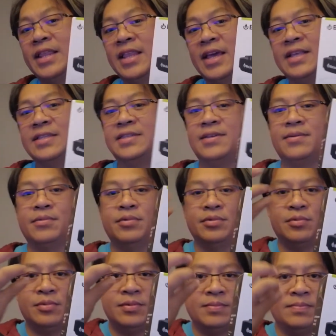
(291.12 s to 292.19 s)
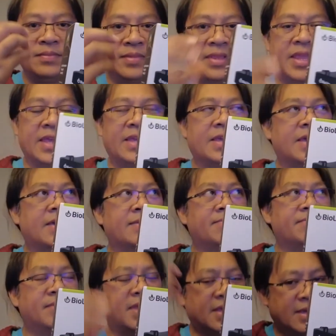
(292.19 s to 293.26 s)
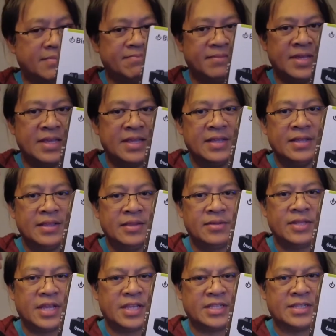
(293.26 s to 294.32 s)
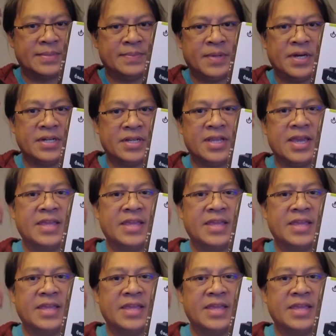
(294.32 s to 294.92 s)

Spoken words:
light. So, looks like a spot